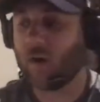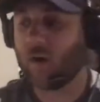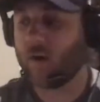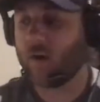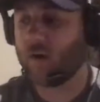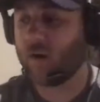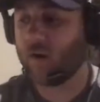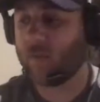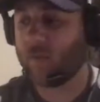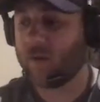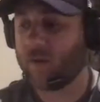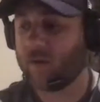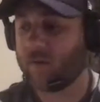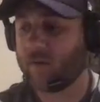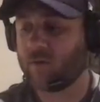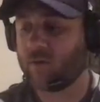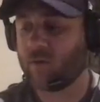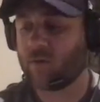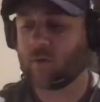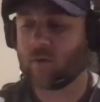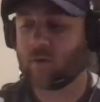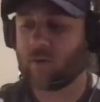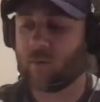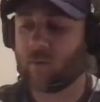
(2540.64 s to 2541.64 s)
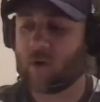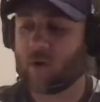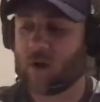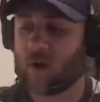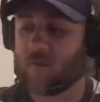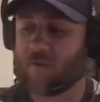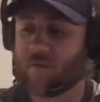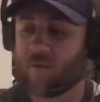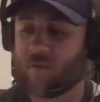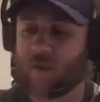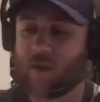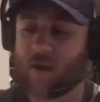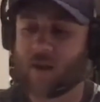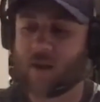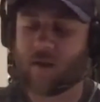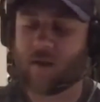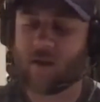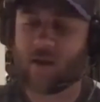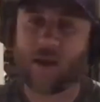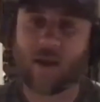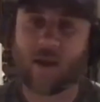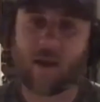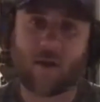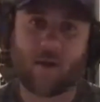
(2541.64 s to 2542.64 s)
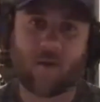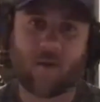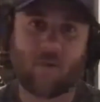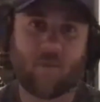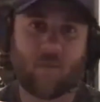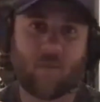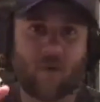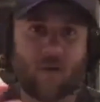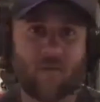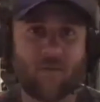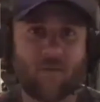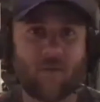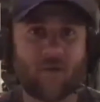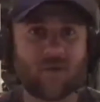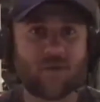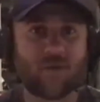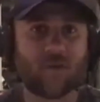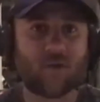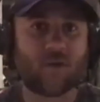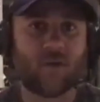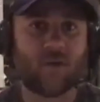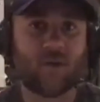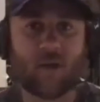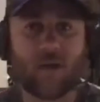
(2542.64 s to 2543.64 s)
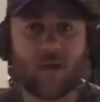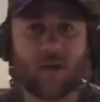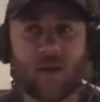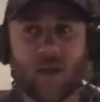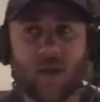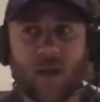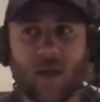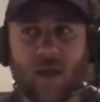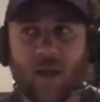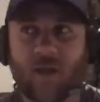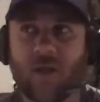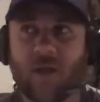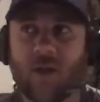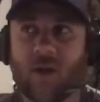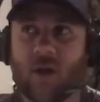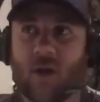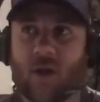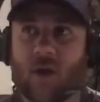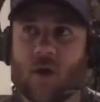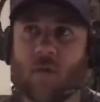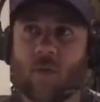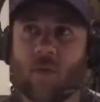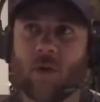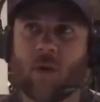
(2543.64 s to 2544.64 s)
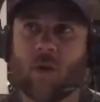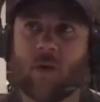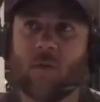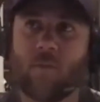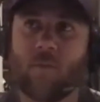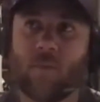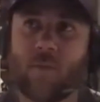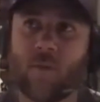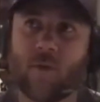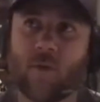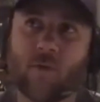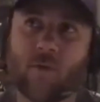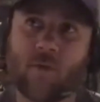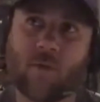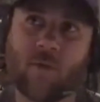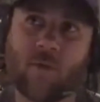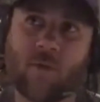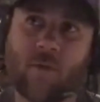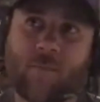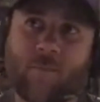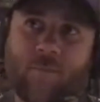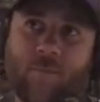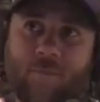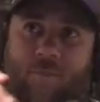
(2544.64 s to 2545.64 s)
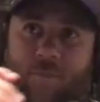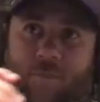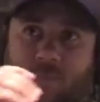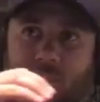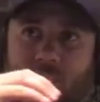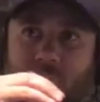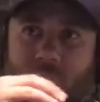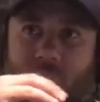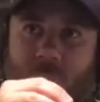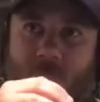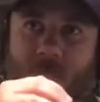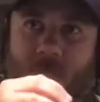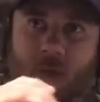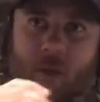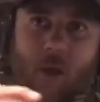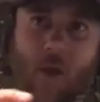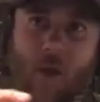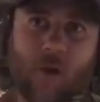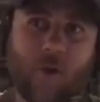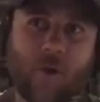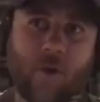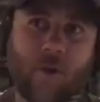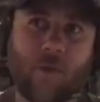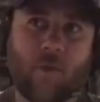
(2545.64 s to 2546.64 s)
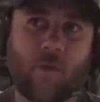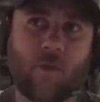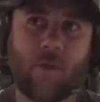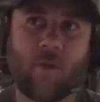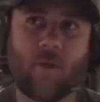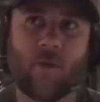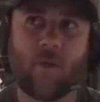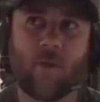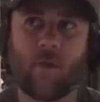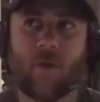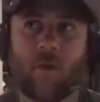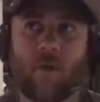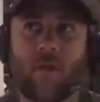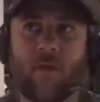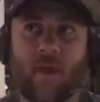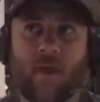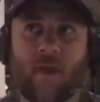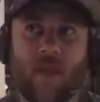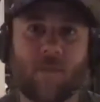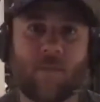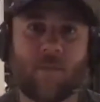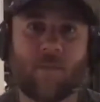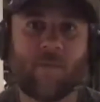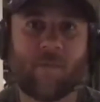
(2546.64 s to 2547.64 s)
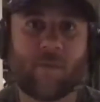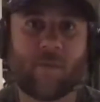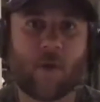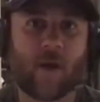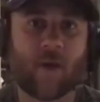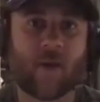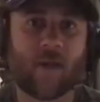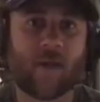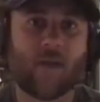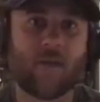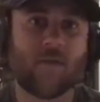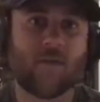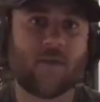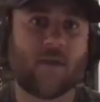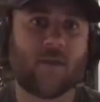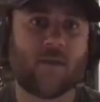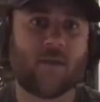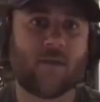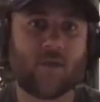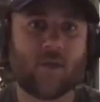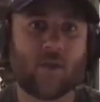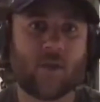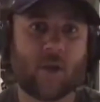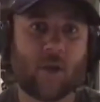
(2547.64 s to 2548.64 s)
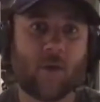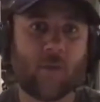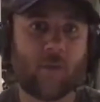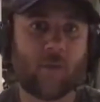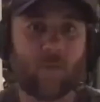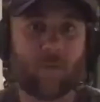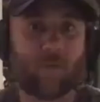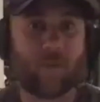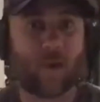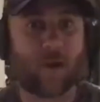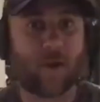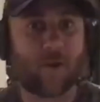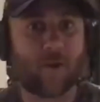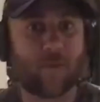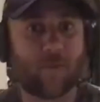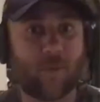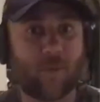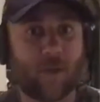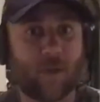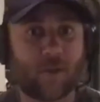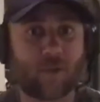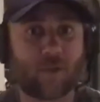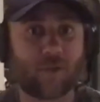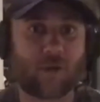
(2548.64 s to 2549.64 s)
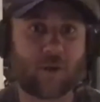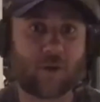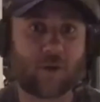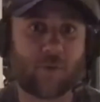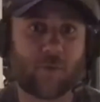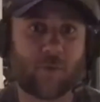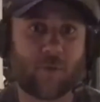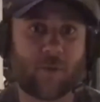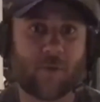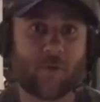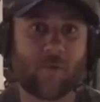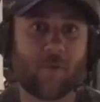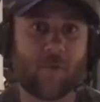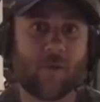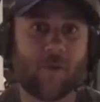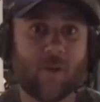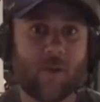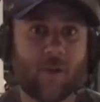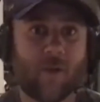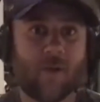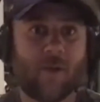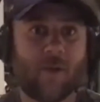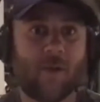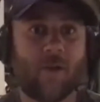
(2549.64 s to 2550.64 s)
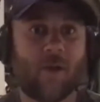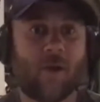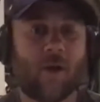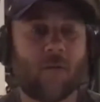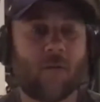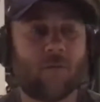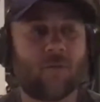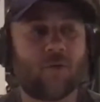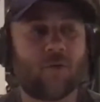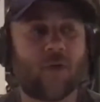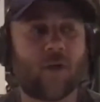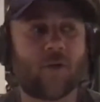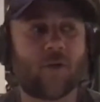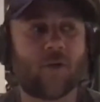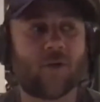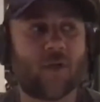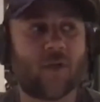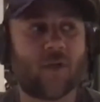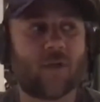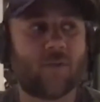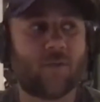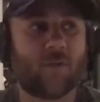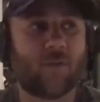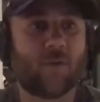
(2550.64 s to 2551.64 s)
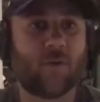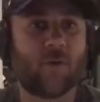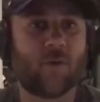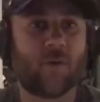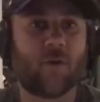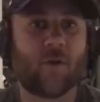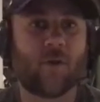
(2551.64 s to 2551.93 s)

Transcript: I've been talking to wife about how my vision, and, I want to go on the theme of Vikings, as we're part of the beard struggle, and I'm trying to transfer